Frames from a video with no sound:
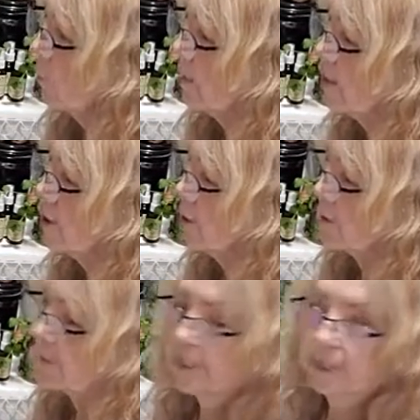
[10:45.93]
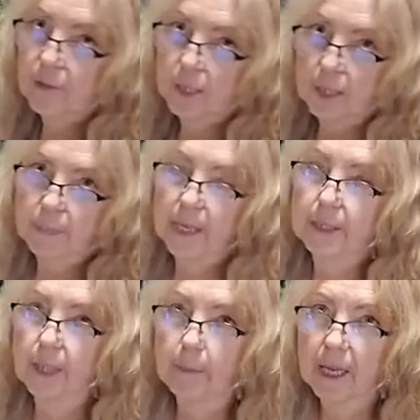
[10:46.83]
wanted to know specifically,
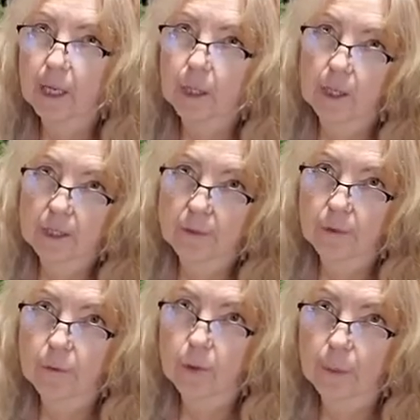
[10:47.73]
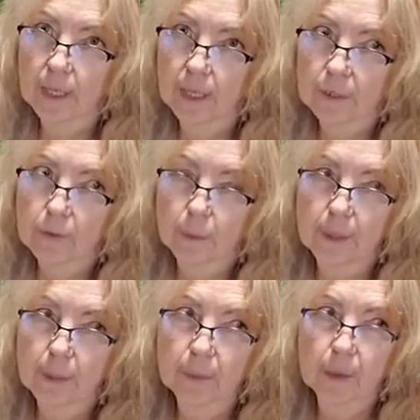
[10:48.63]
because I make a lot of different formulas for
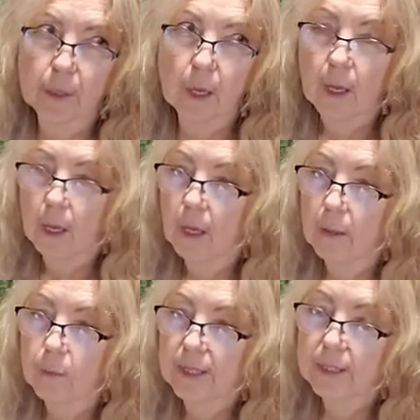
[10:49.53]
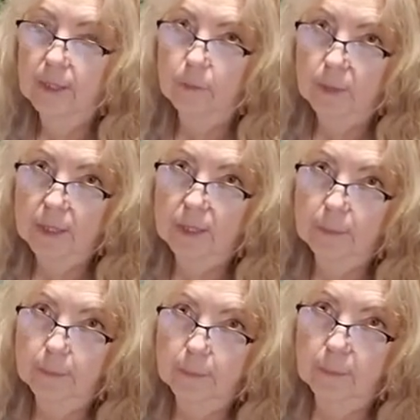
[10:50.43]
people with
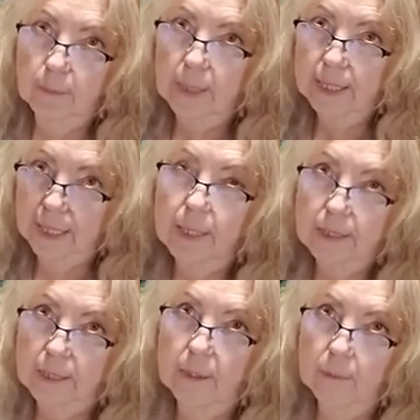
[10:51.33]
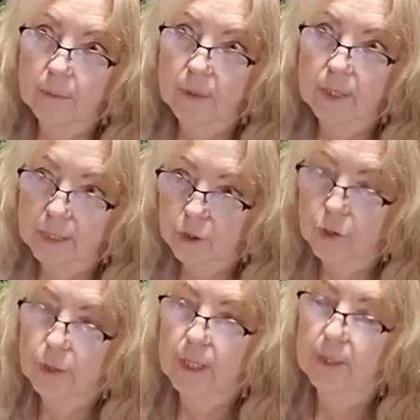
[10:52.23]
like custom
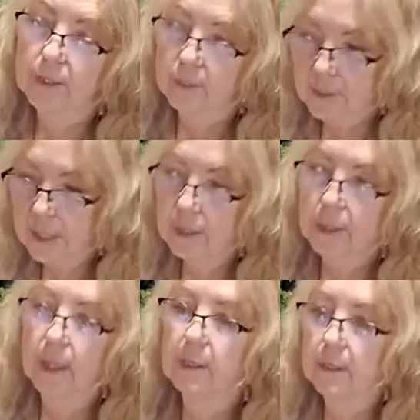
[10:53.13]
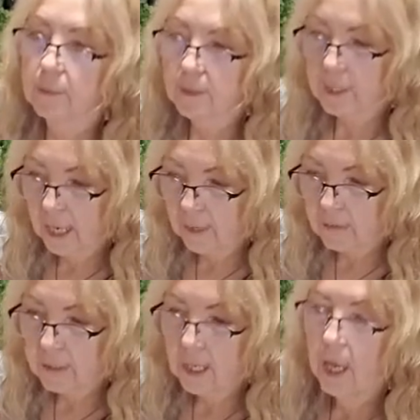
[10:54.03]
tinctures, custom teas, custom
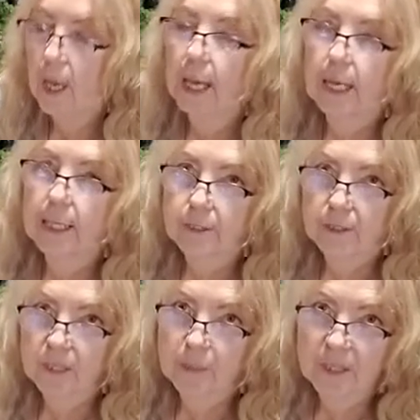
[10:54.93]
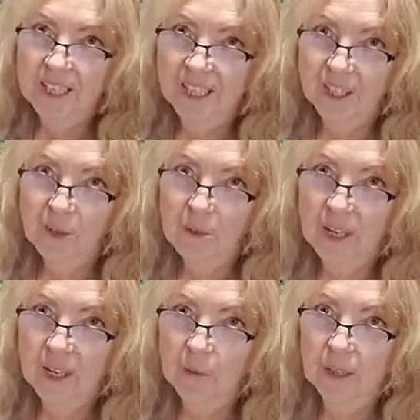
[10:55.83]
salves. And so this particular
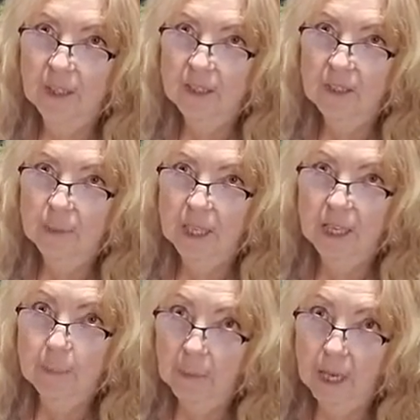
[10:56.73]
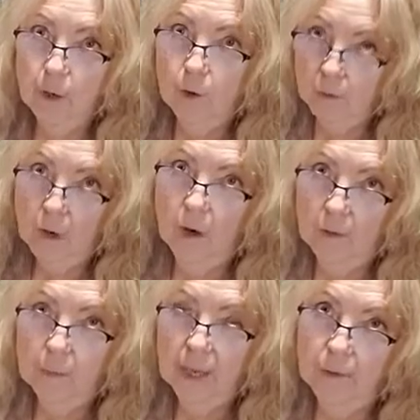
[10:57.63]
one, I wanted it to be like my
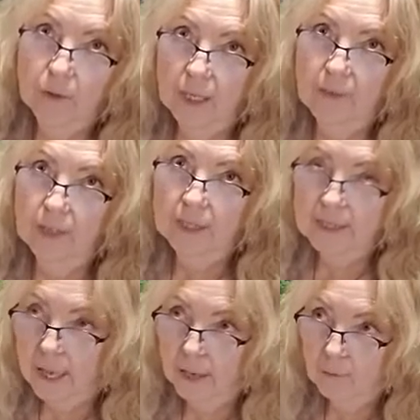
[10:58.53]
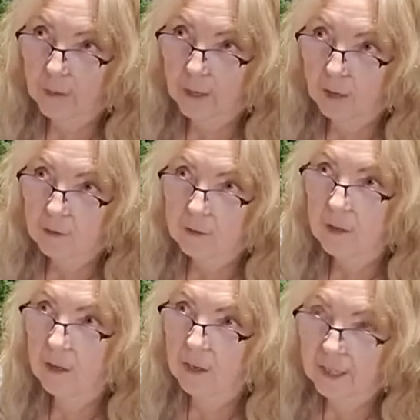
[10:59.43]
overall pain relieving salve without
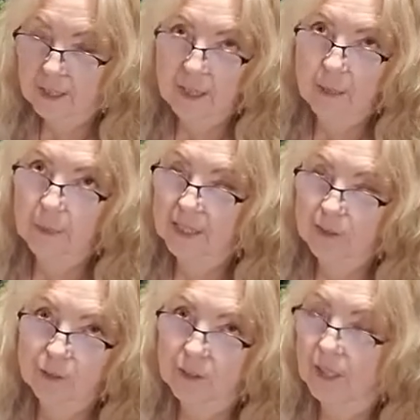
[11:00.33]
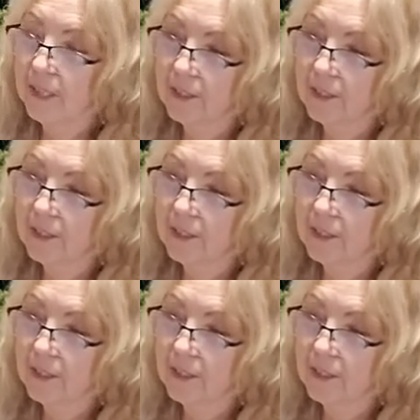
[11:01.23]
calling it that, because there's like